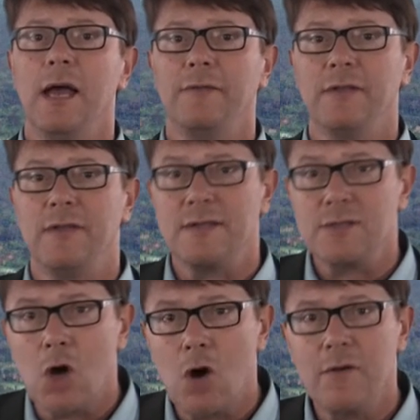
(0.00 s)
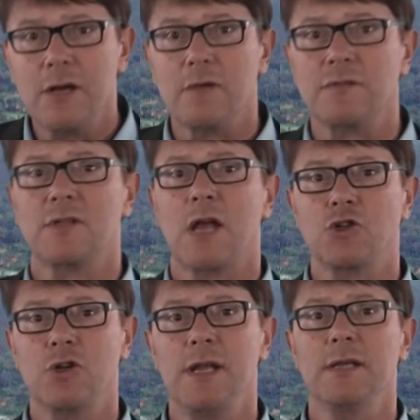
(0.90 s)
and the discovery of
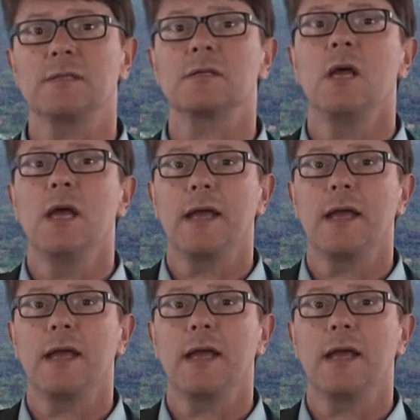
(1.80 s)
such links